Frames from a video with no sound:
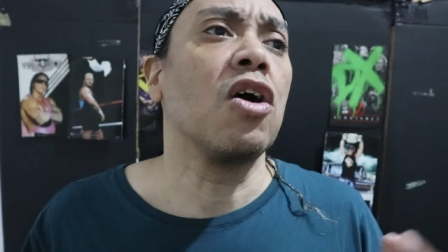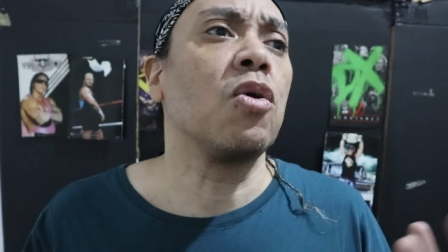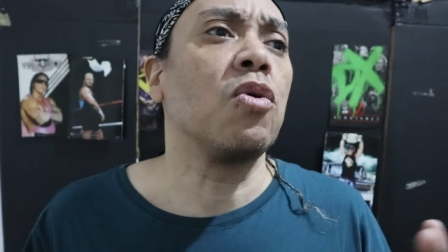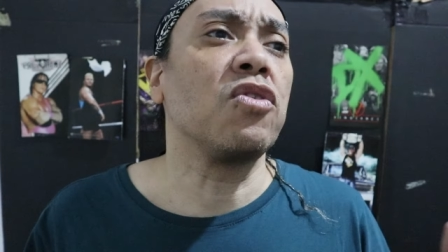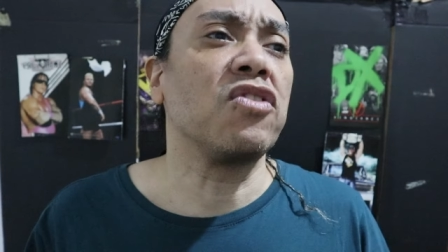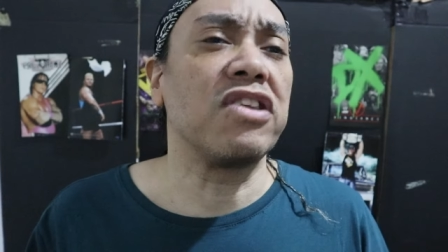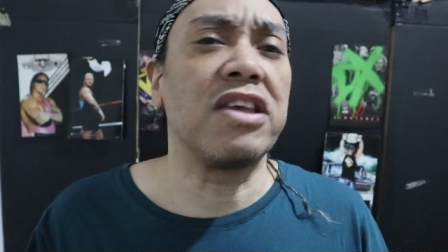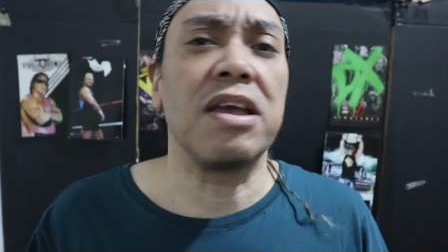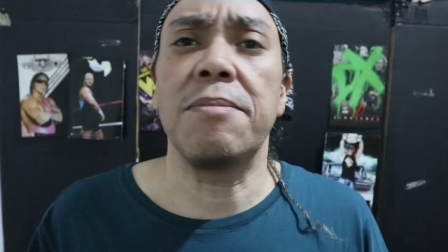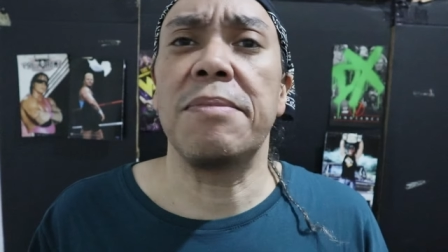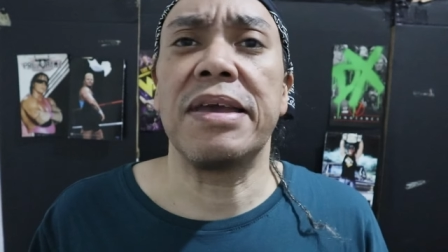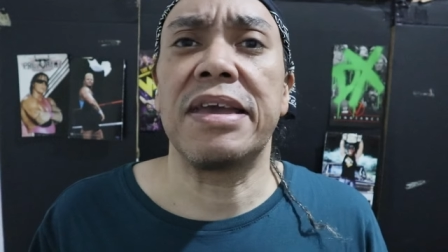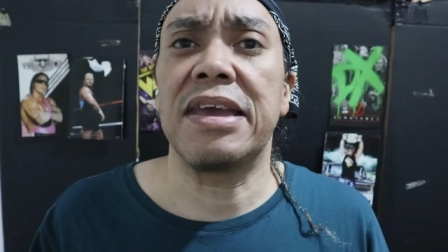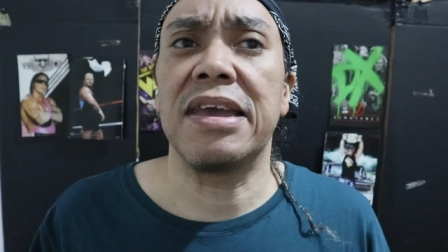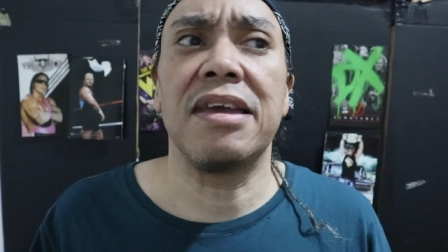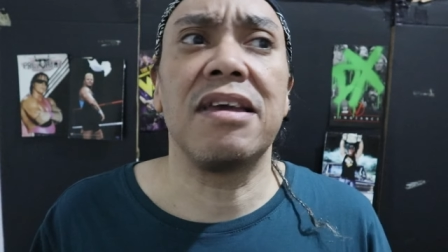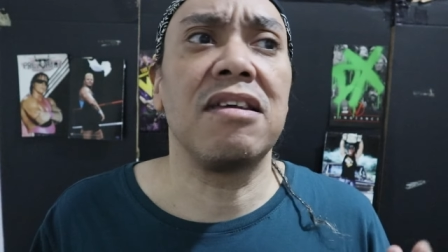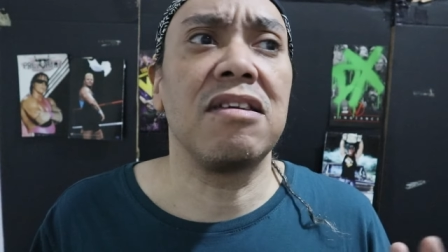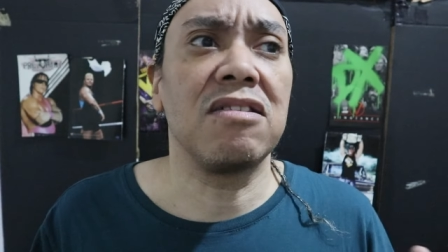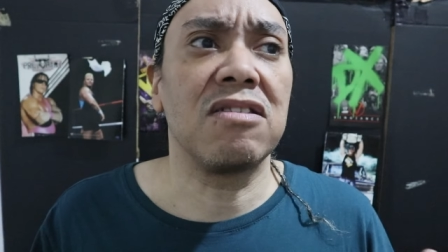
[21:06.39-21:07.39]
whose gimmick
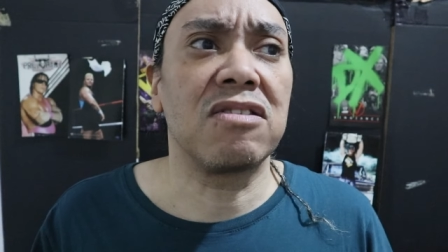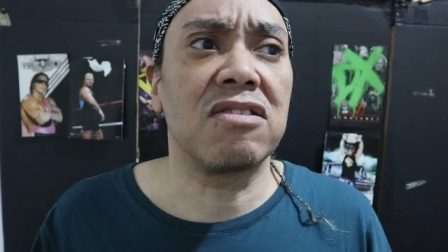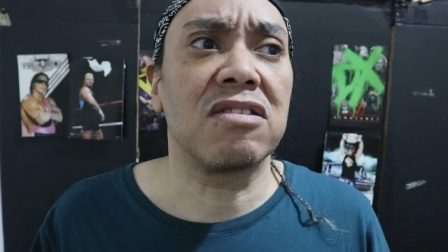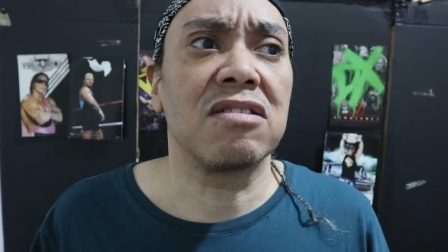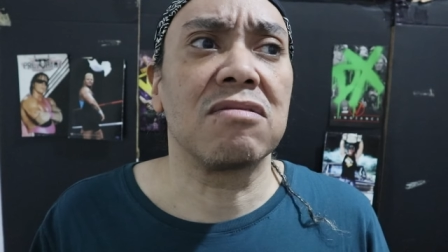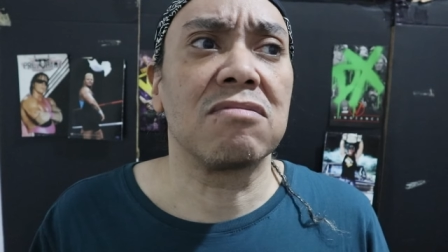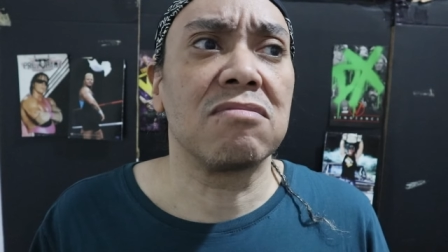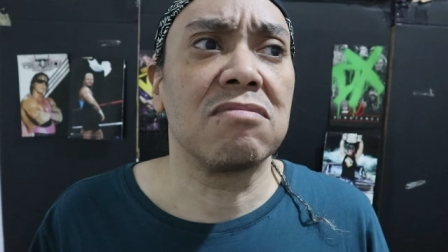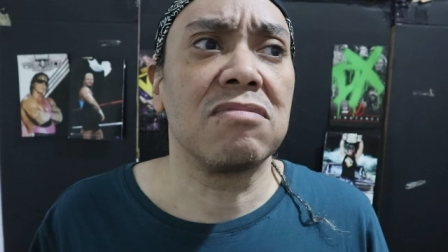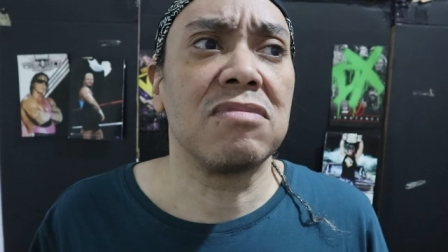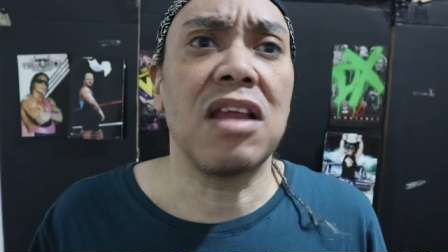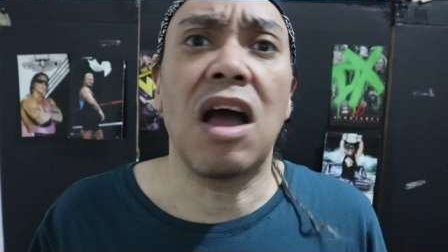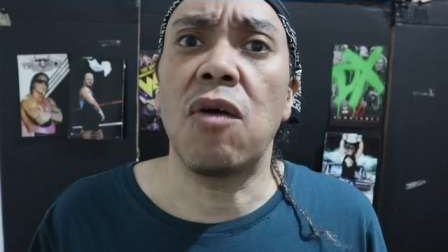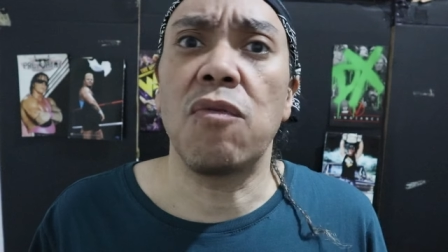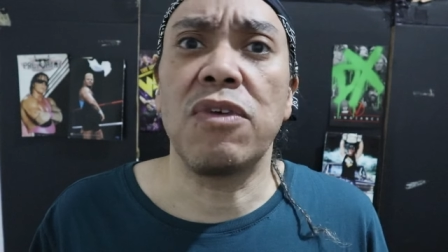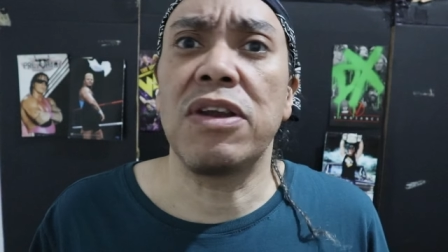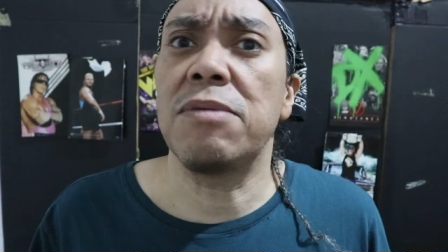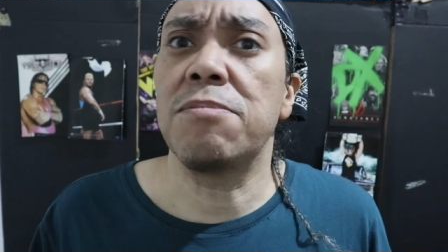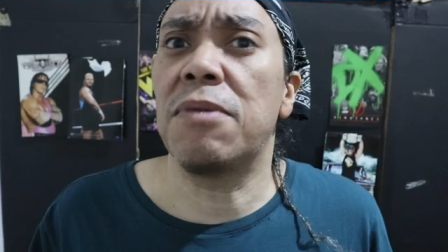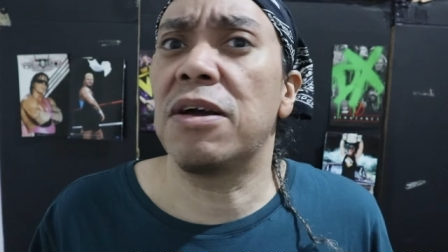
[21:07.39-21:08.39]
is
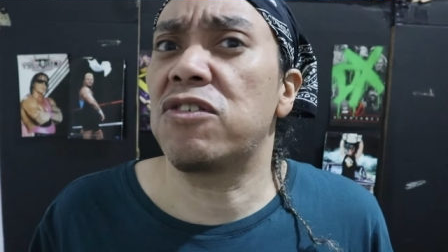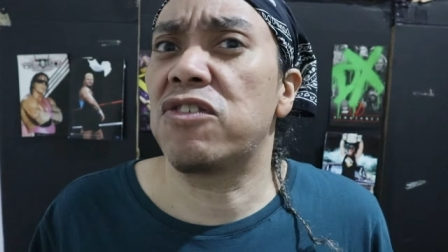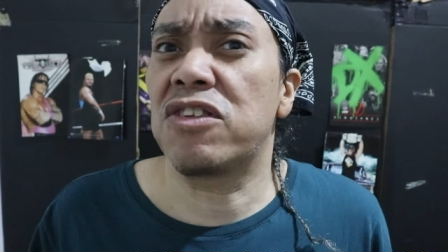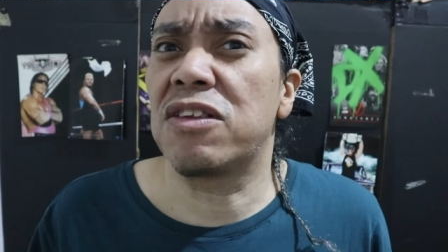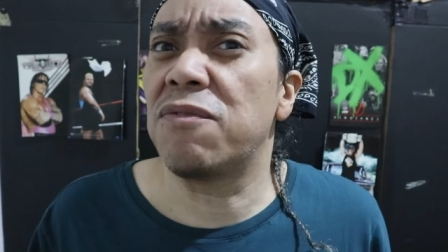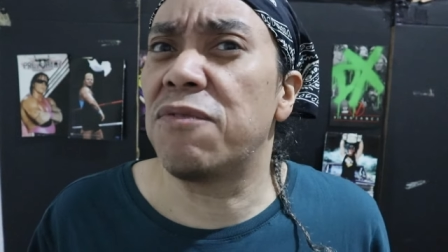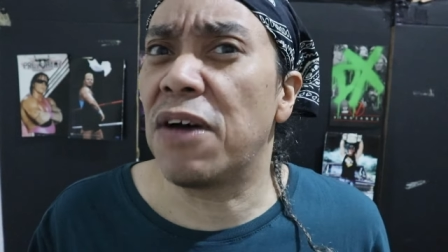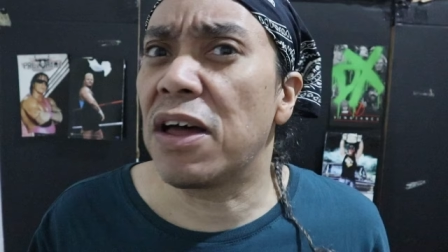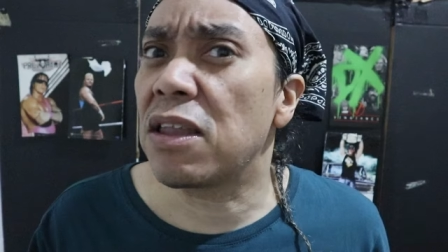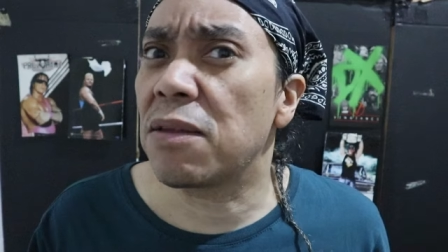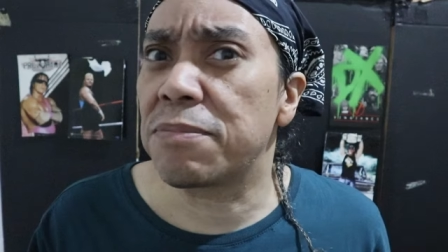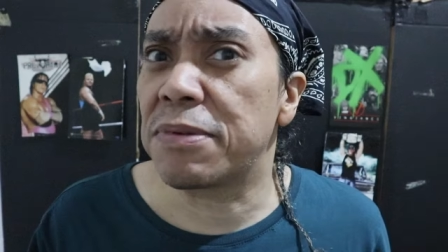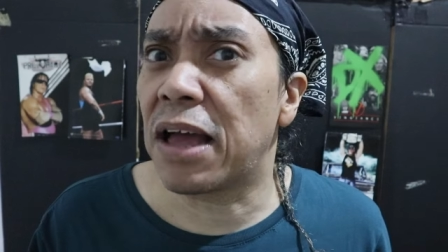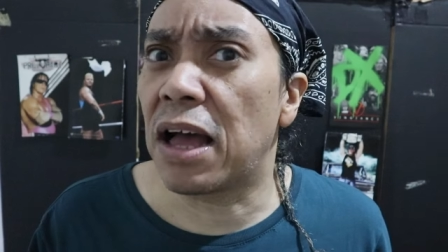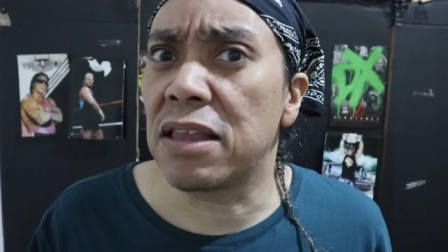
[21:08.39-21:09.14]
not really much developed